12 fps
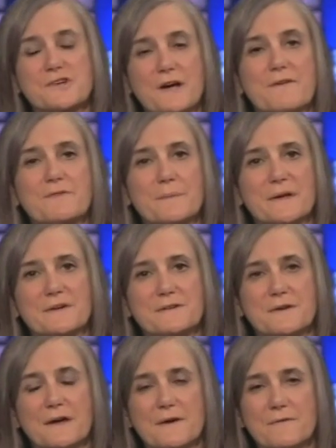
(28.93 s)

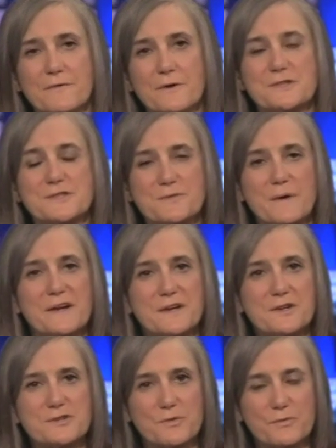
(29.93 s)
government first
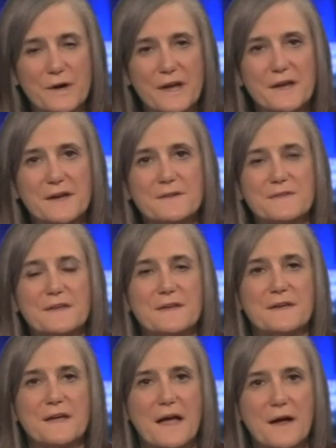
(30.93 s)
threatening to raid the